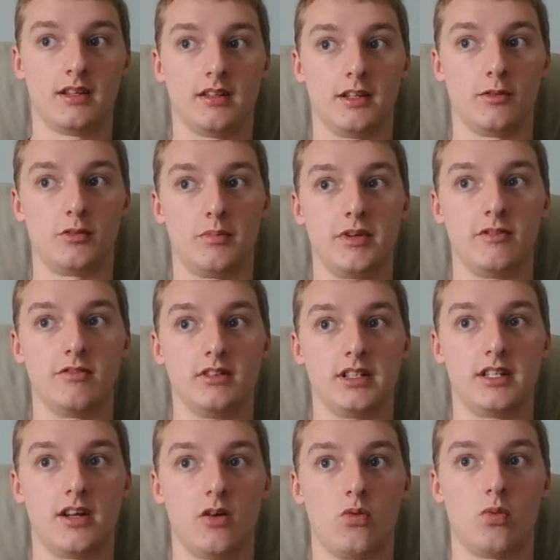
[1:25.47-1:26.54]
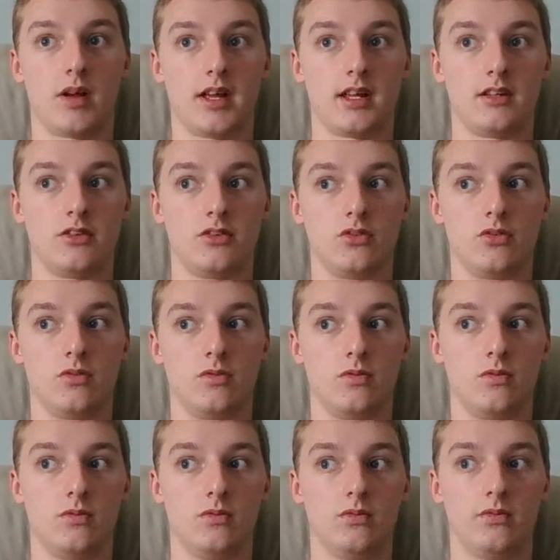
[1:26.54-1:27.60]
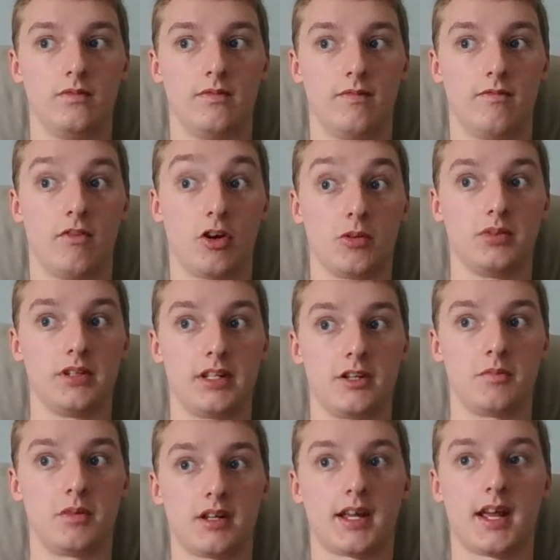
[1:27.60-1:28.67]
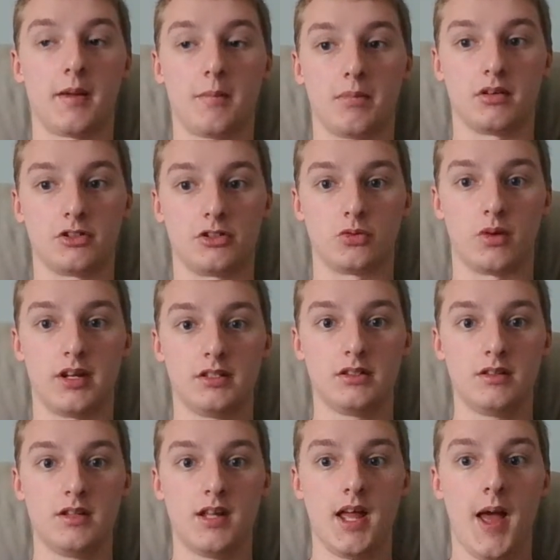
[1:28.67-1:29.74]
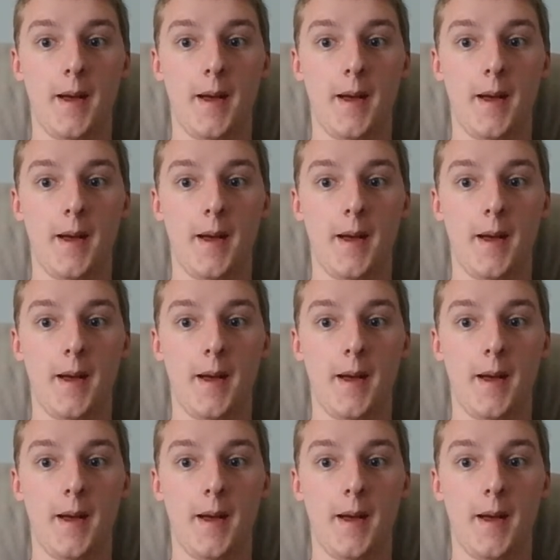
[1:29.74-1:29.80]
There would be really no way to verbally communicate punctuation,